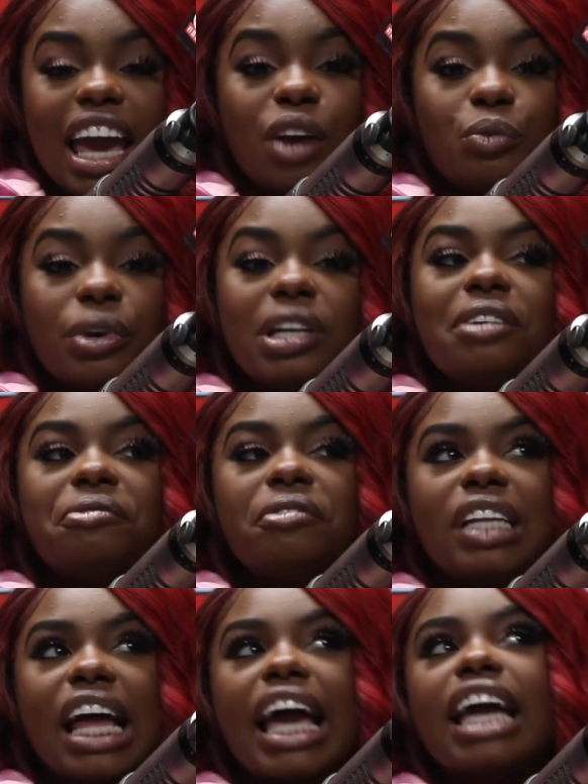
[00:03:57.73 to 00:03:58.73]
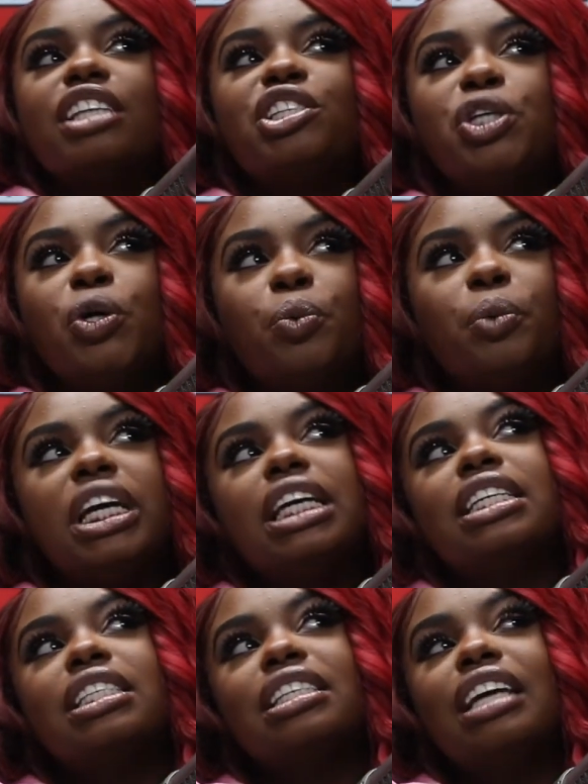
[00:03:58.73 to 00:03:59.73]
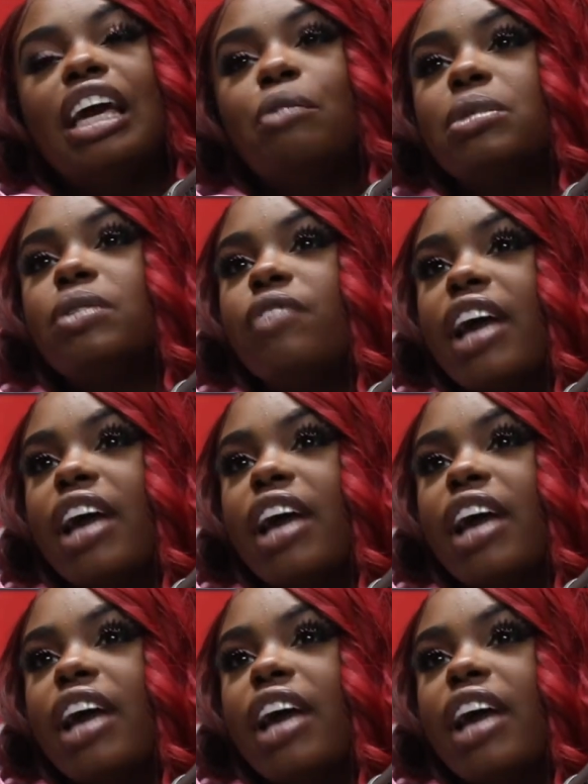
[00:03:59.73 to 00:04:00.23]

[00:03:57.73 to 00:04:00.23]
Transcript: And really for like 2 weeks, he was